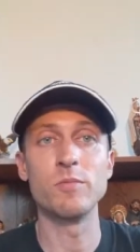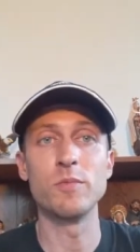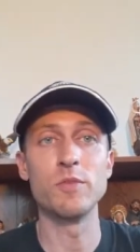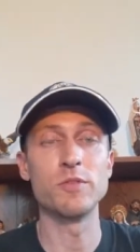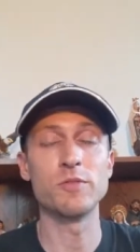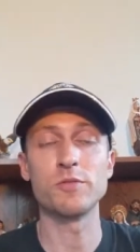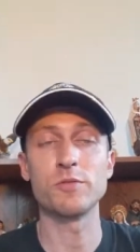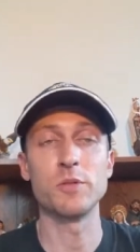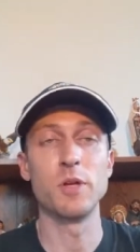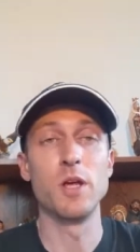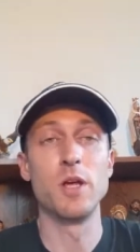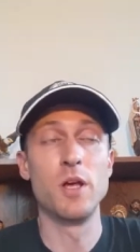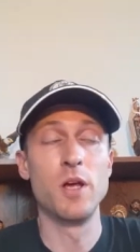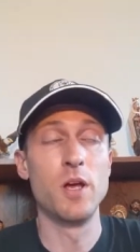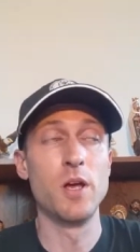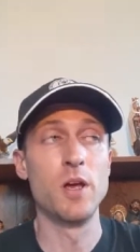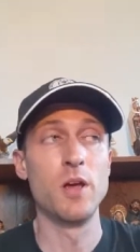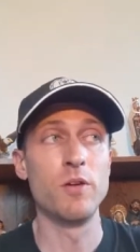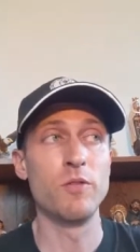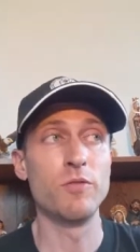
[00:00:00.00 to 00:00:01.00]
Just
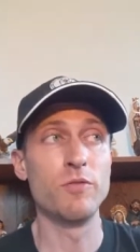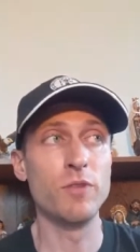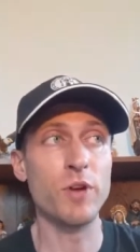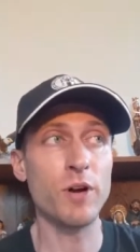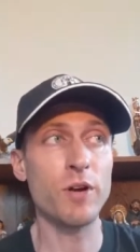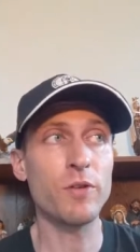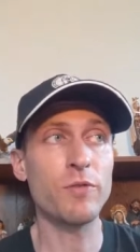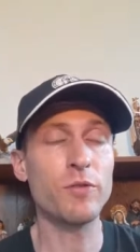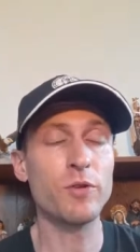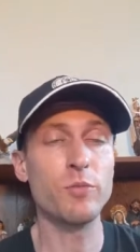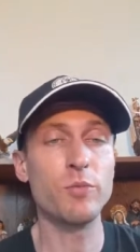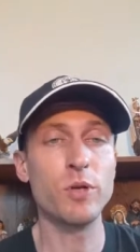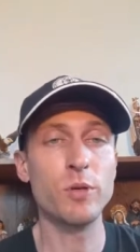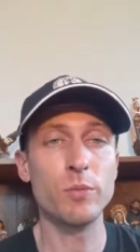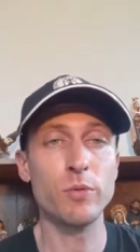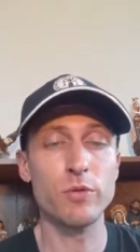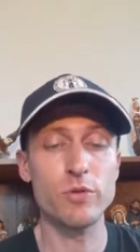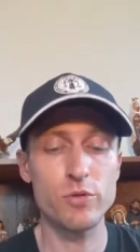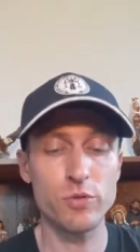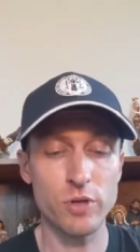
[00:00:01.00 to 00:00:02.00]
very few
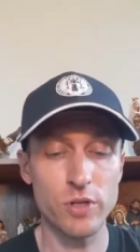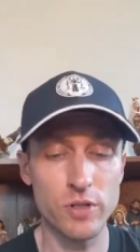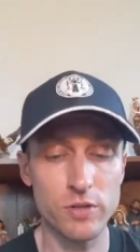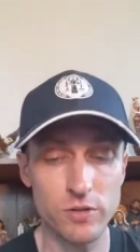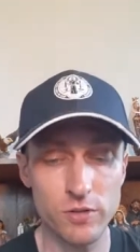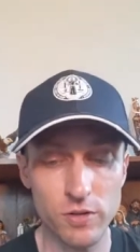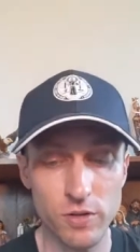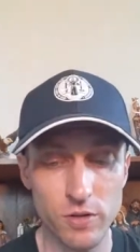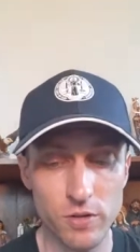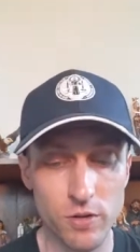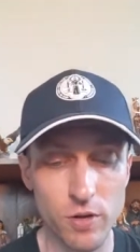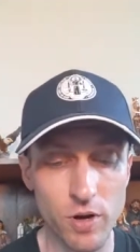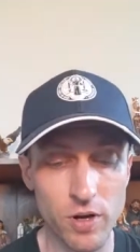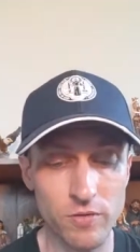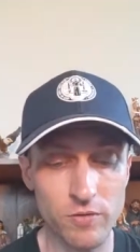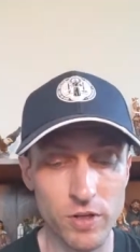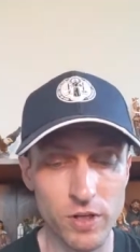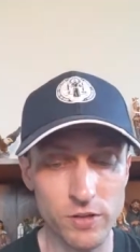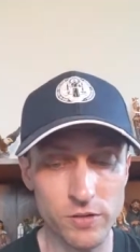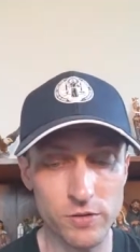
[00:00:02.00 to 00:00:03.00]
people joined
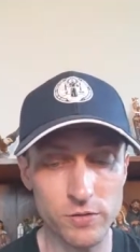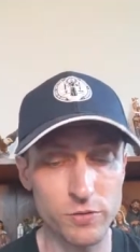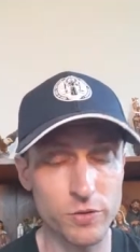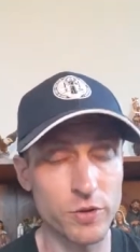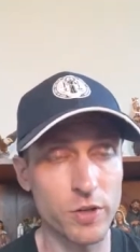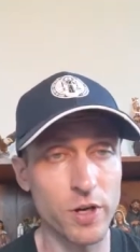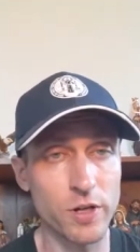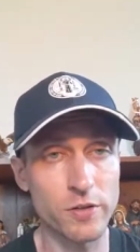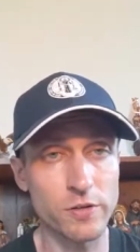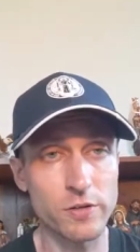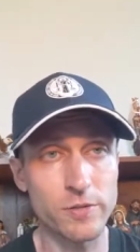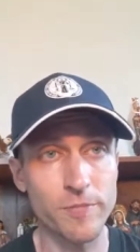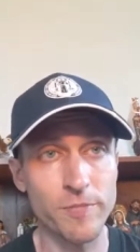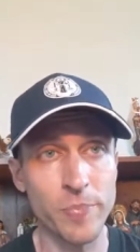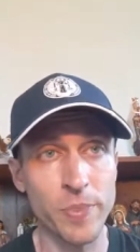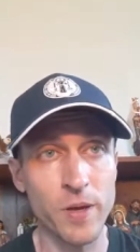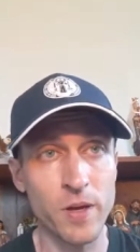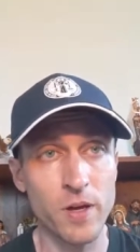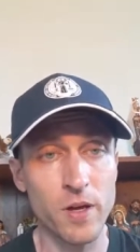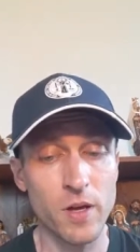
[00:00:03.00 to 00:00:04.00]
convents for nuns.
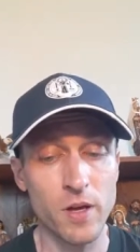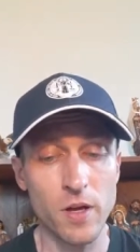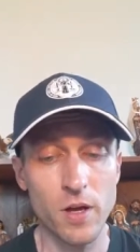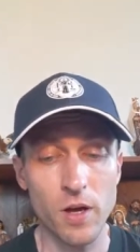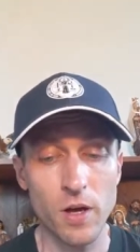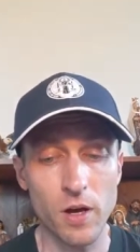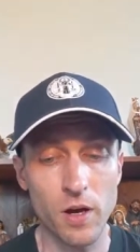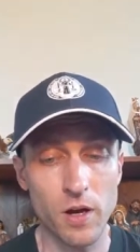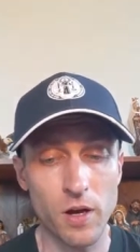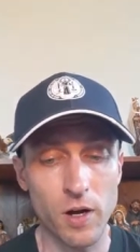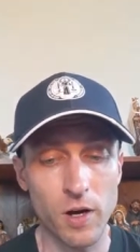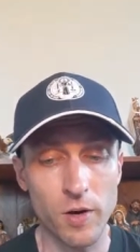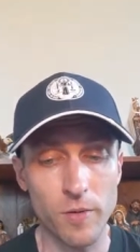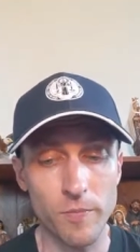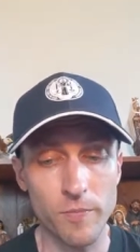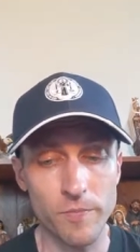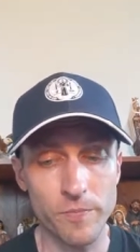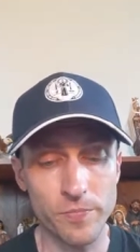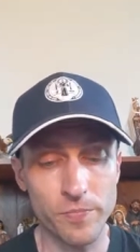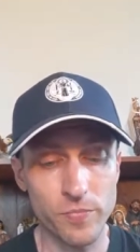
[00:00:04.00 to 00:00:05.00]

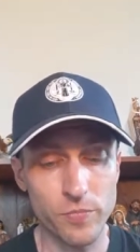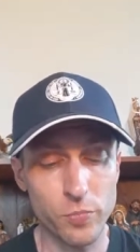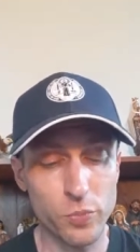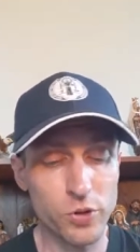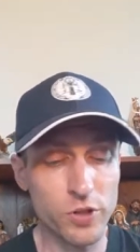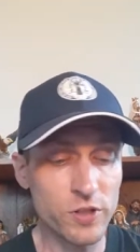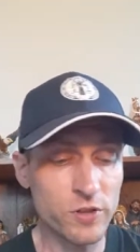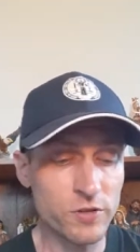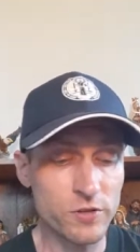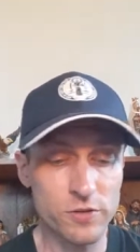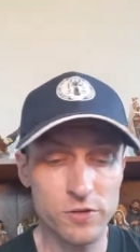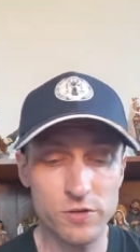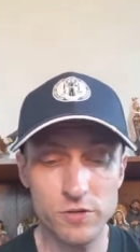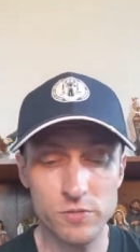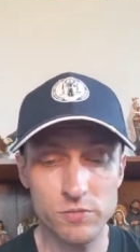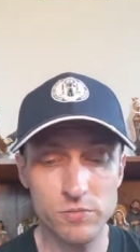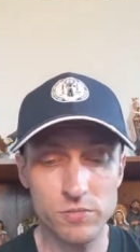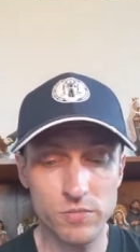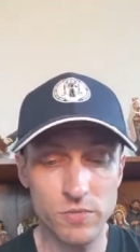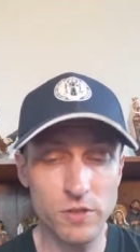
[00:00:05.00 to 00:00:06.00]
Um, priests,
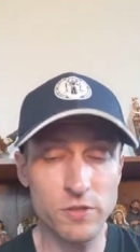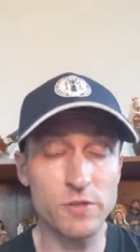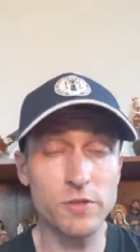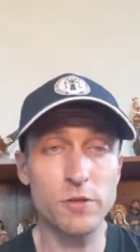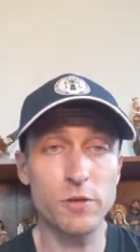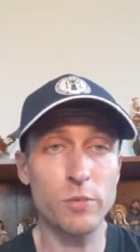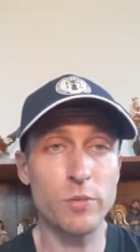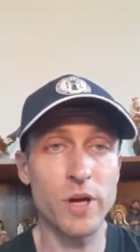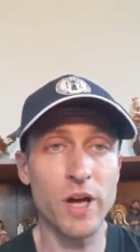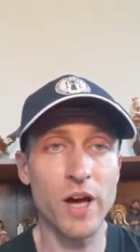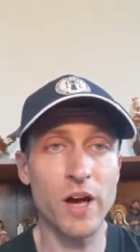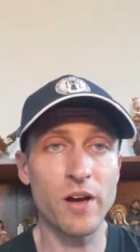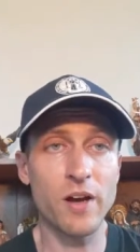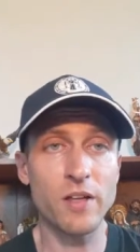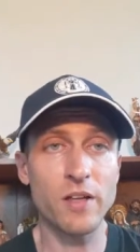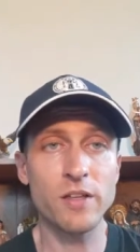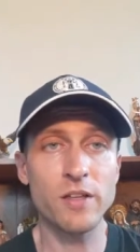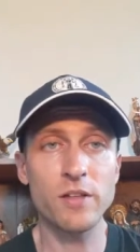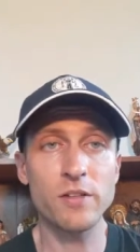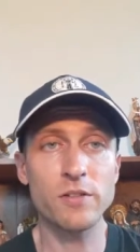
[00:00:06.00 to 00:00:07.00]
it's still bad. I
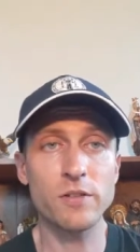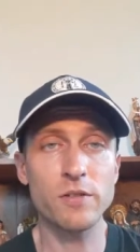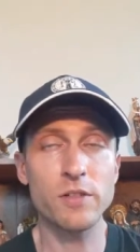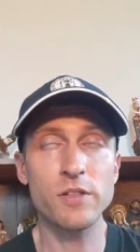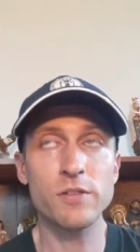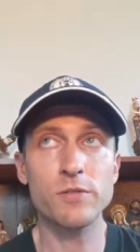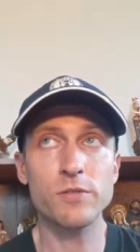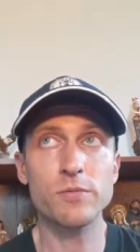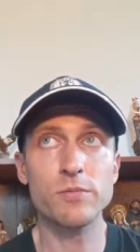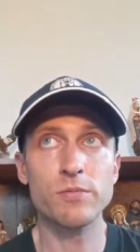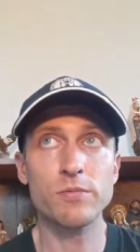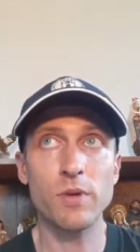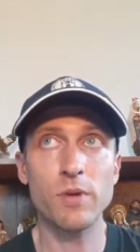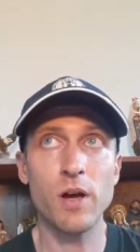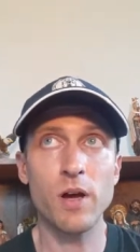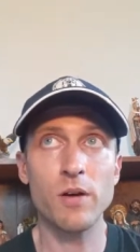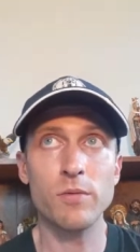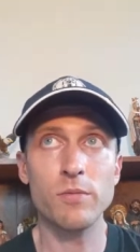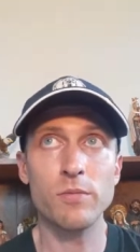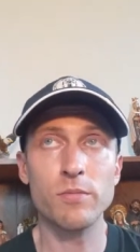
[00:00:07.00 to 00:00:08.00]
think it's at least
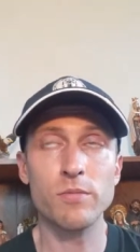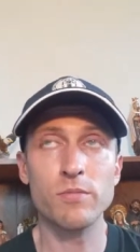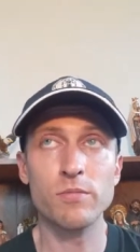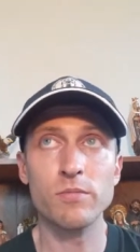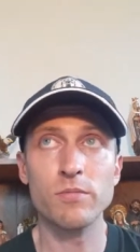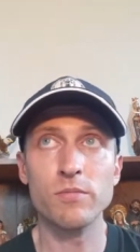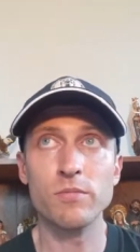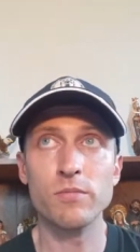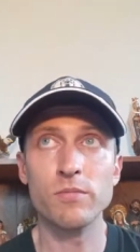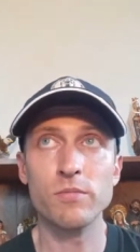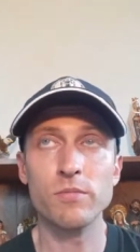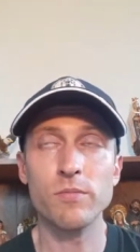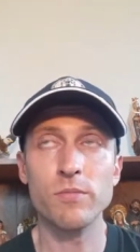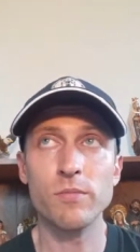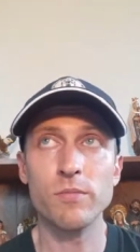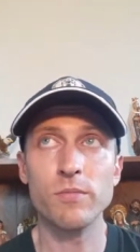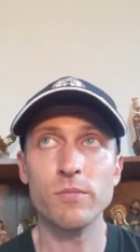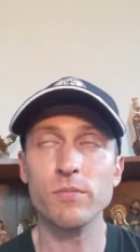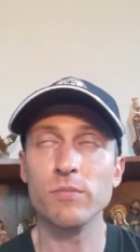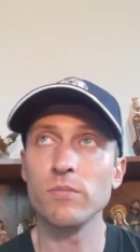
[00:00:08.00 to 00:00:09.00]
uh,
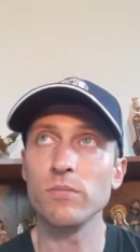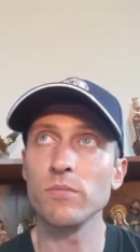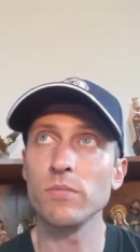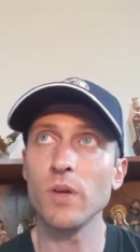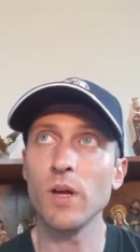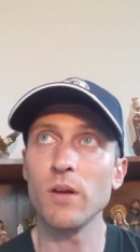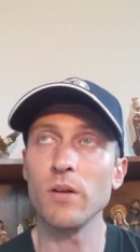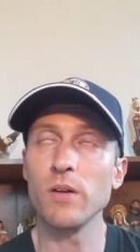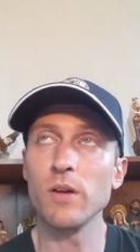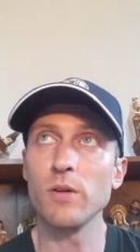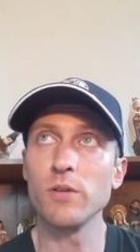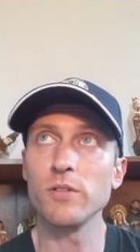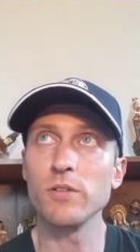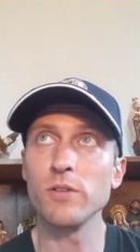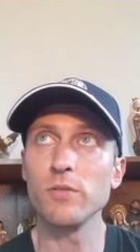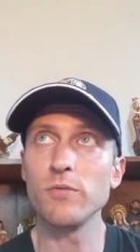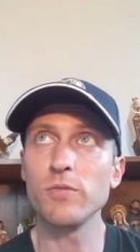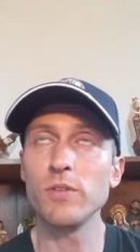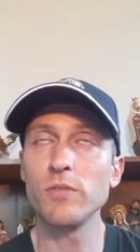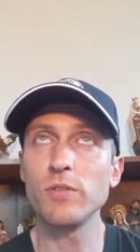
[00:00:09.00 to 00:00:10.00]
I don't know. Is it
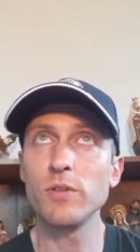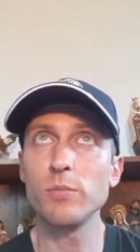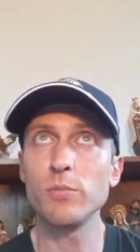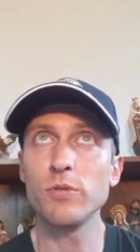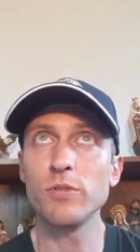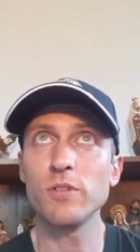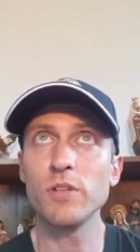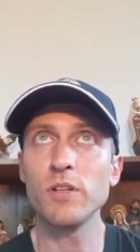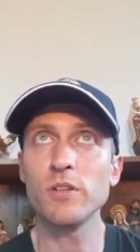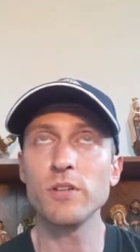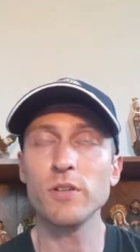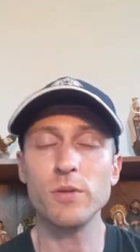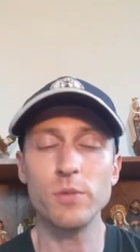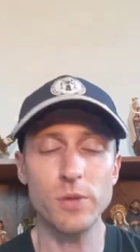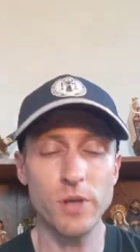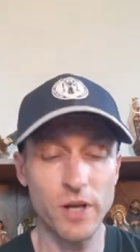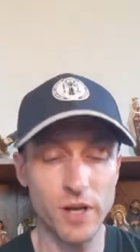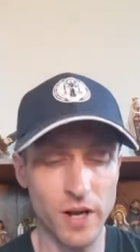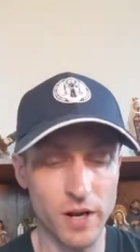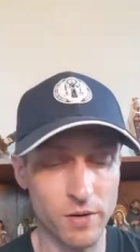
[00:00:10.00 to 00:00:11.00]
a 50%
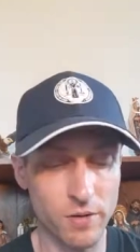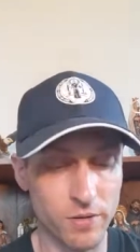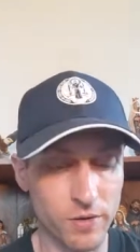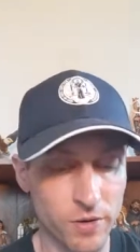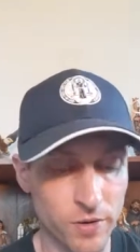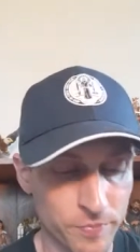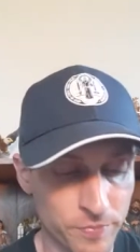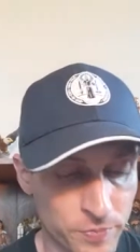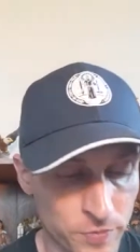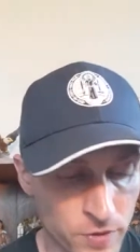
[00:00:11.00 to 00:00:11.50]
decline? I don't know.